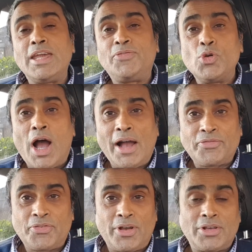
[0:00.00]
If you
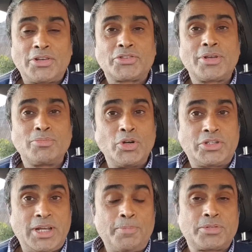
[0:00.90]
have some
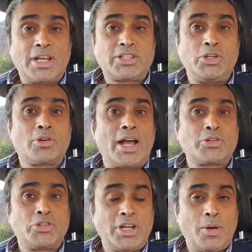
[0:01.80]
good tips that you'd like
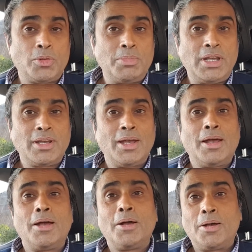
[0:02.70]
to share with me,
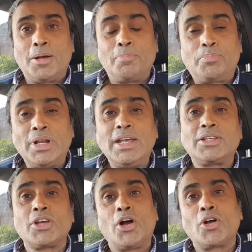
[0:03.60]

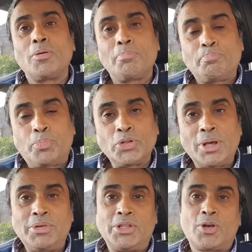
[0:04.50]
please put
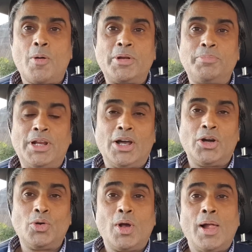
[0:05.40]
them in the comment
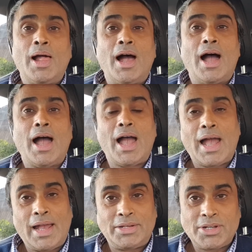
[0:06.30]
below
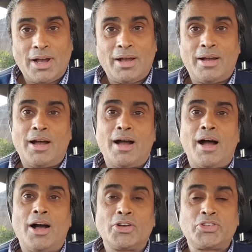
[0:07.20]
and
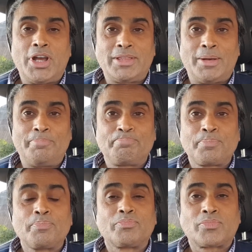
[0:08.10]
I'll share them
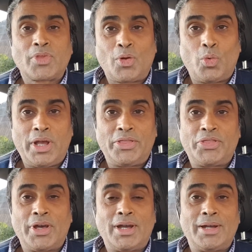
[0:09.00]

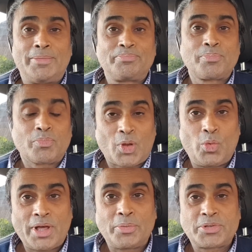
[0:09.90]
with
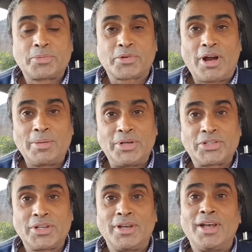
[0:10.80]
our
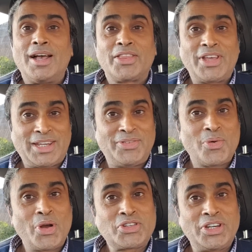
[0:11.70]
subscribers. Thank you for
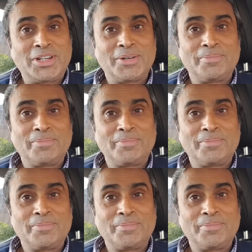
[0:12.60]
watching.